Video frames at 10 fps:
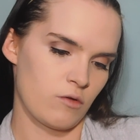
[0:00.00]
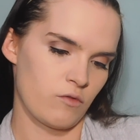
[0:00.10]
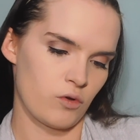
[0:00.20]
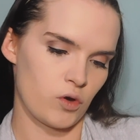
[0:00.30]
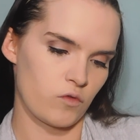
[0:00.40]

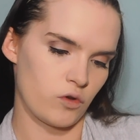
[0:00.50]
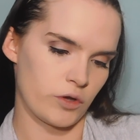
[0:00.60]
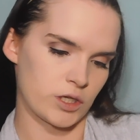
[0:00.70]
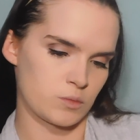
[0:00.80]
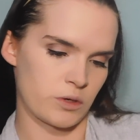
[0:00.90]
Photo
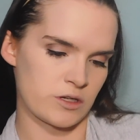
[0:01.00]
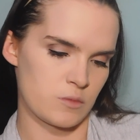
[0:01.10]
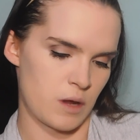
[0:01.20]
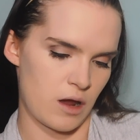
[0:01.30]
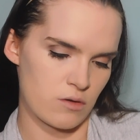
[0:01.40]
Focus Pressed
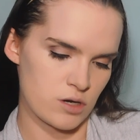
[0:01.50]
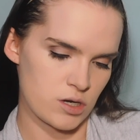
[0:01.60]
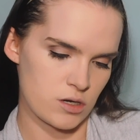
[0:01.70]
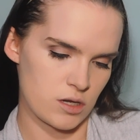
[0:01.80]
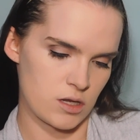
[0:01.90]

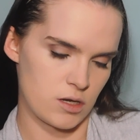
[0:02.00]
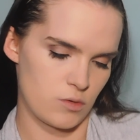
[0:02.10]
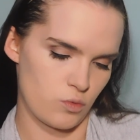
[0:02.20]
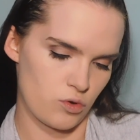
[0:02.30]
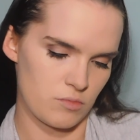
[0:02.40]
Powder in
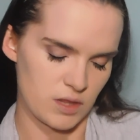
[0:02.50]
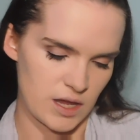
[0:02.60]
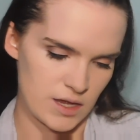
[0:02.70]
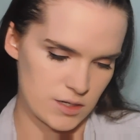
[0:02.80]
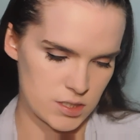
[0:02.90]
Warm
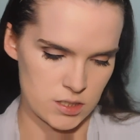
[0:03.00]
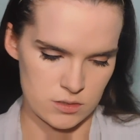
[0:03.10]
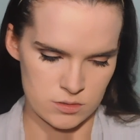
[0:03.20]
Light.